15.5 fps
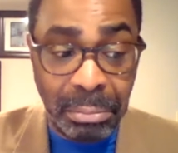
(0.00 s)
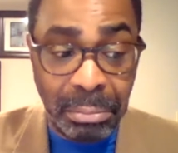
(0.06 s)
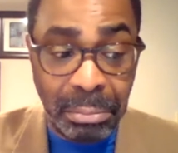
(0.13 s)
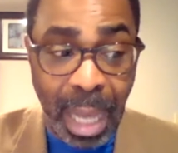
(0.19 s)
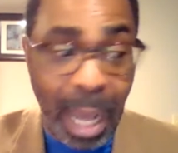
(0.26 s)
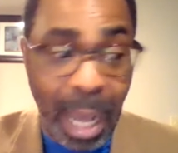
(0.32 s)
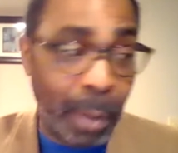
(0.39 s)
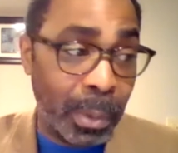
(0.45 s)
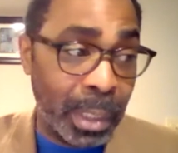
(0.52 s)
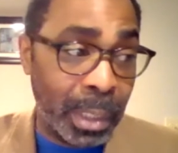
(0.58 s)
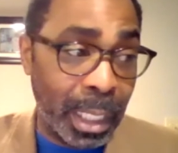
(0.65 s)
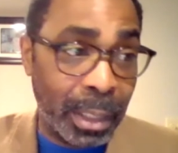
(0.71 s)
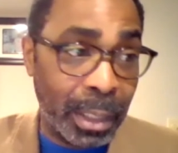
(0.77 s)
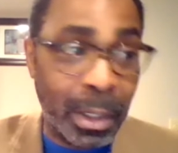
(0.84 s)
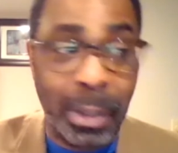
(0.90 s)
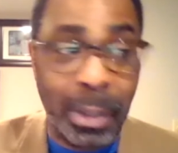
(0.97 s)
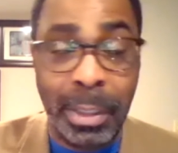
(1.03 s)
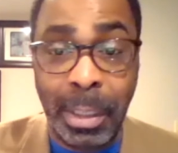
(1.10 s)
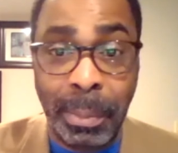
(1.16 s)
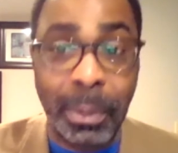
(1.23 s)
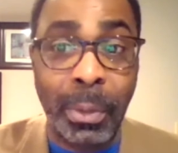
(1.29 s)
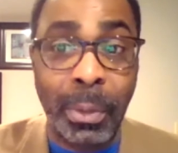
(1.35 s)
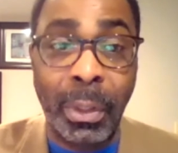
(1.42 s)
I would encourage people
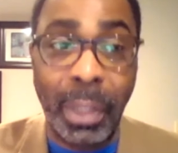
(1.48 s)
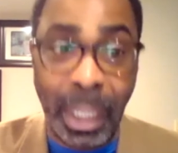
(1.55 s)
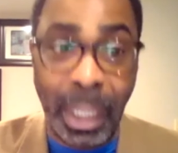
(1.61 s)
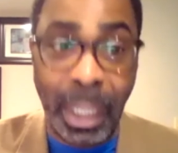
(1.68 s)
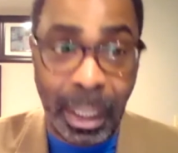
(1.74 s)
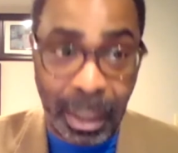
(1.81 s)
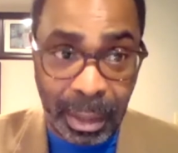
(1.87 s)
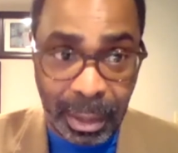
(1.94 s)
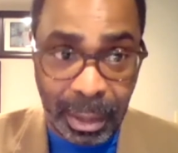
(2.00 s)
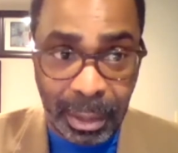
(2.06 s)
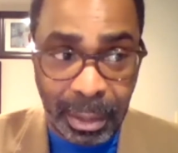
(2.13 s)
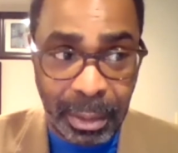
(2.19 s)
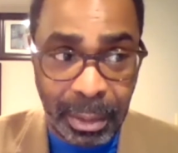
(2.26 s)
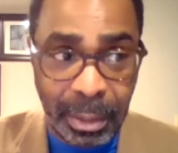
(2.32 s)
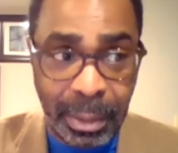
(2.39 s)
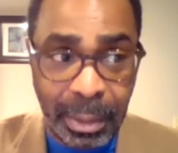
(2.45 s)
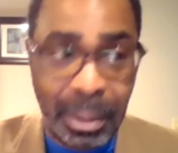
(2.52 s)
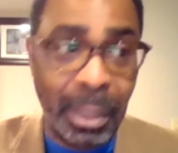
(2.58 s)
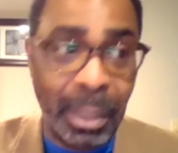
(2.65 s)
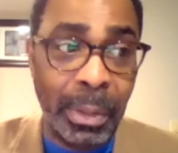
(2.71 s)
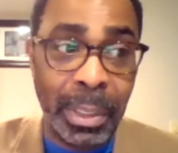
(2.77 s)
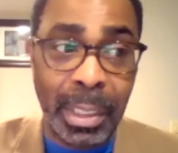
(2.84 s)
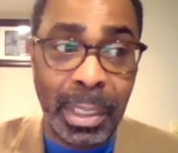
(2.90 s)
to think
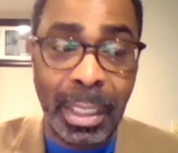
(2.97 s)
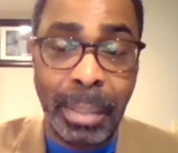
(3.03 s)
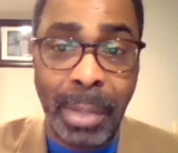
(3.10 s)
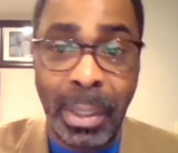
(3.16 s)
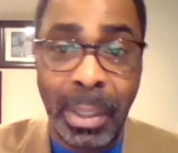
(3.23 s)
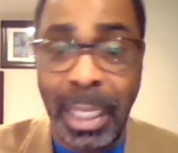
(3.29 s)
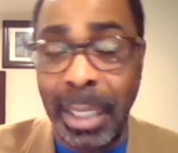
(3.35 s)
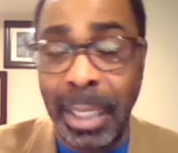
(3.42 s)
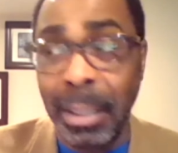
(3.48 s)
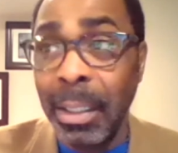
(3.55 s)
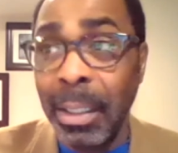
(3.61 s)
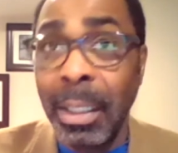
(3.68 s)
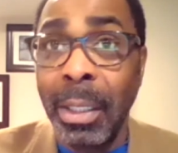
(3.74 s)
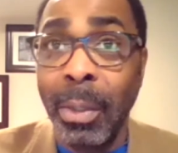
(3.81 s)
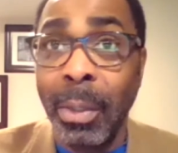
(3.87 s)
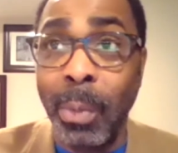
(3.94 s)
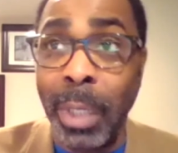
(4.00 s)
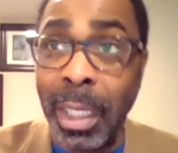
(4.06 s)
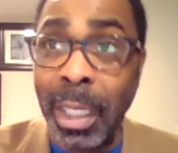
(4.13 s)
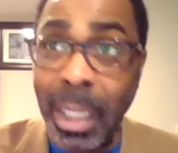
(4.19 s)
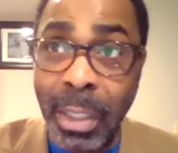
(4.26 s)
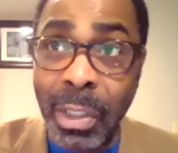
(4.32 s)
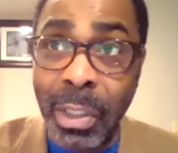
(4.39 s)
seriously about that.
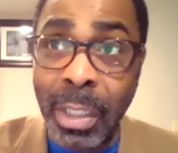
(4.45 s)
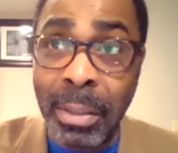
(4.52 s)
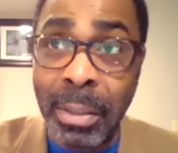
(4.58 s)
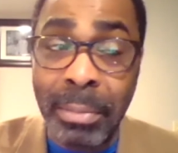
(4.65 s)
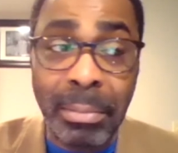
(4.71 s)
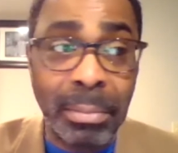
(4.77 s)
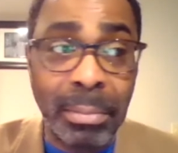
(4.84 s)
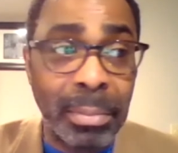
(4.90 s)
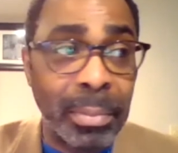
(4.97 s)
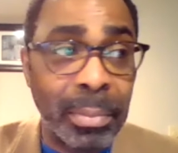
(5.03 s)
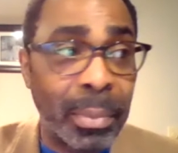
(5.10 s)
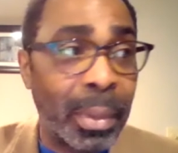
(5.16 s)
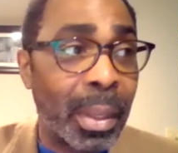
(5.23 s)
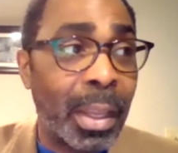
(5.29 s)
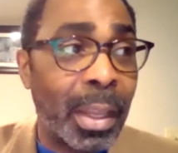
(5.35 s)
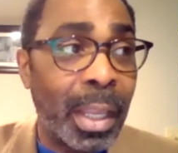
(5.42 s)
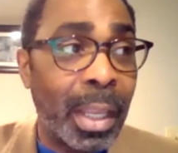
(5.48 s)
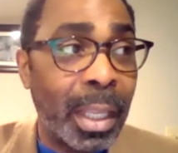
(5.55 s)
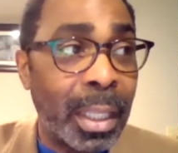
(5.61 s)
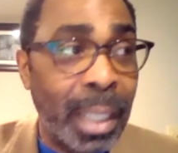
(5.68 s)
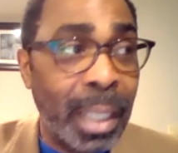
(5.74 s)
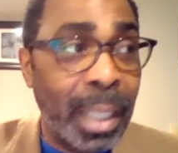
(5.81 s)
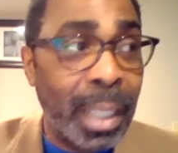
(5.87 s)
Religion,
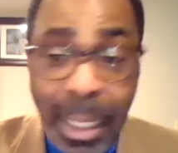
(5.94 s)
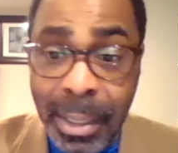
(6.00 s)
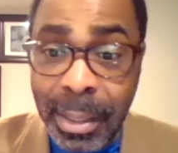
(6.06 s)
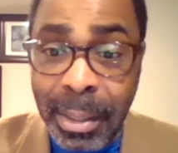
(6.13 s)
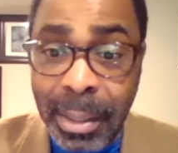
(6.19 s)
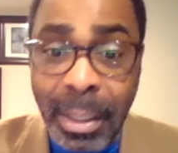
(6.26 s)
yes.